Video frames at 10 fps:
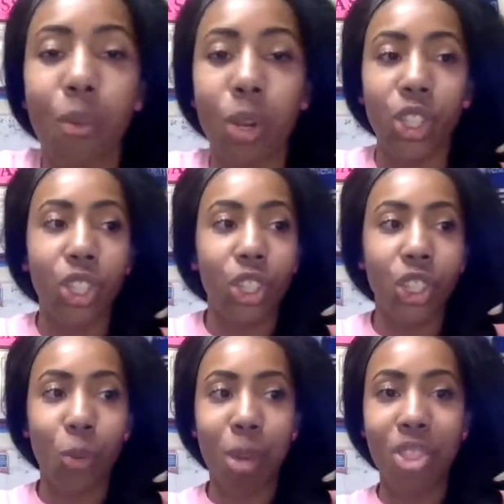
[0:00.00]
want you to
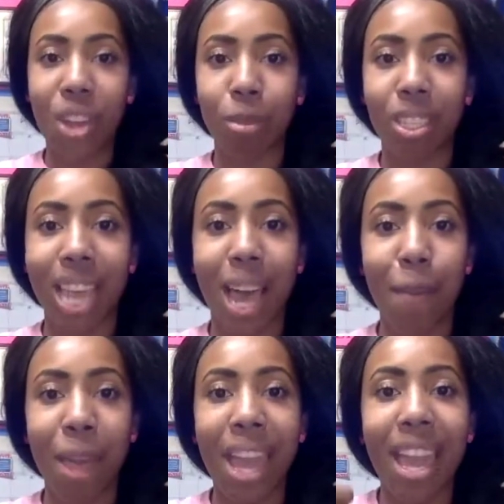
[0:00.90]
show me a thumbs
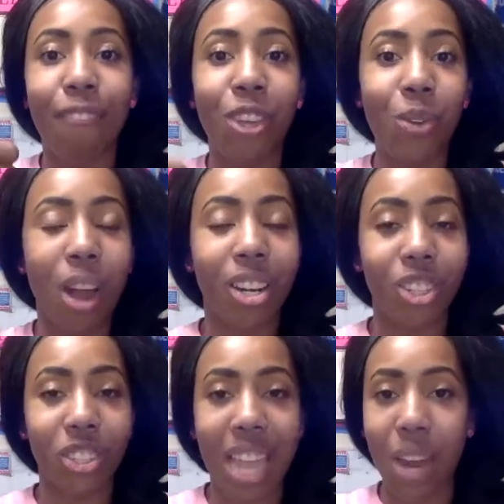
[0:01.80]
up if you
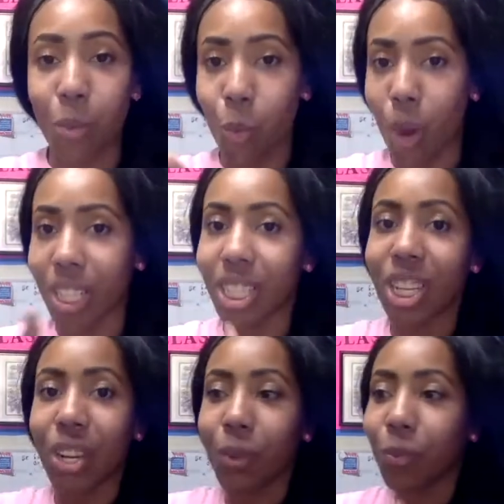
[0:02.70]
understand what to
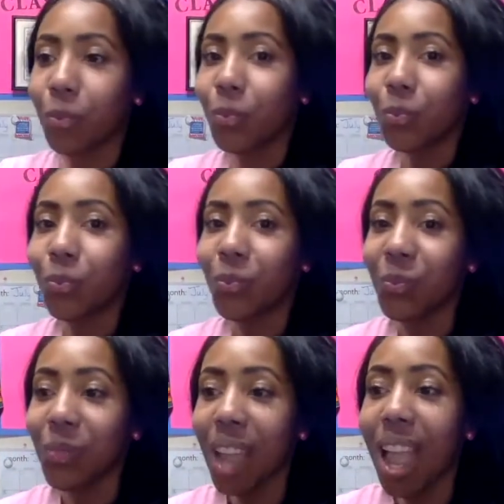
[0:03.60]
do.
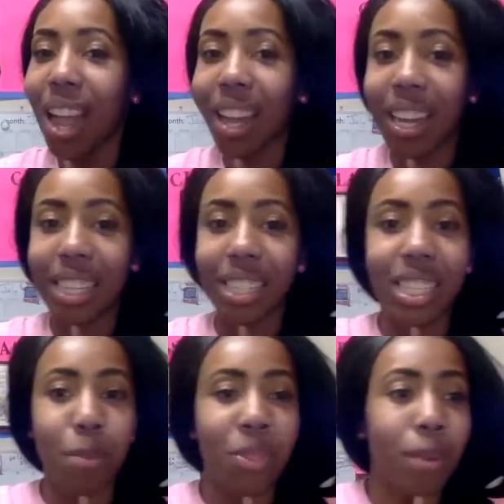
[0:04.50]
Good, I see
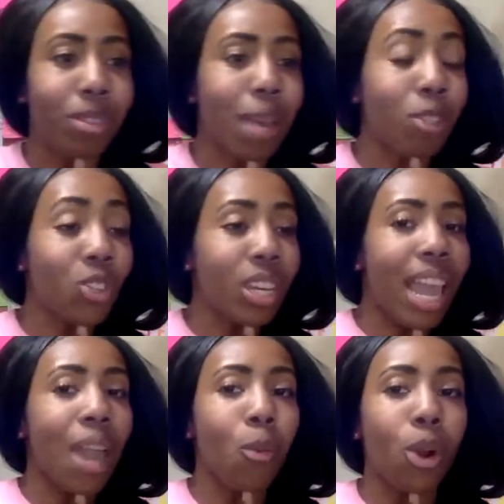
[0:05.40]
some thumbs up. Student
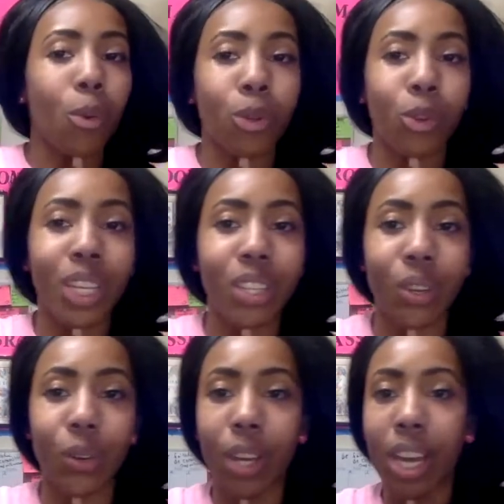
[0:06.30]
A, what will we
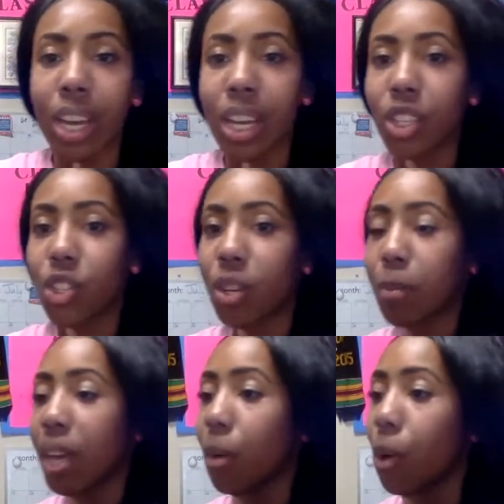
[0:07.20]
do? Student
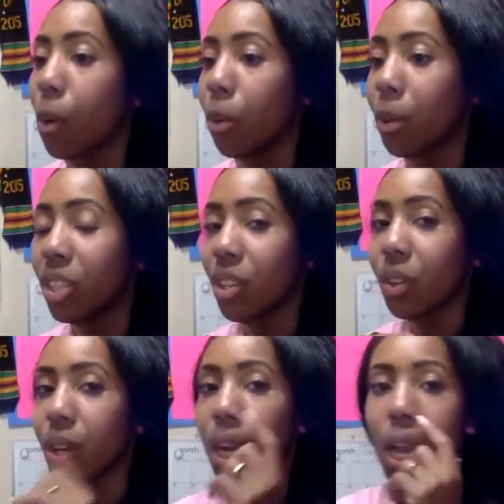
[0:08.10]
B, what will we do?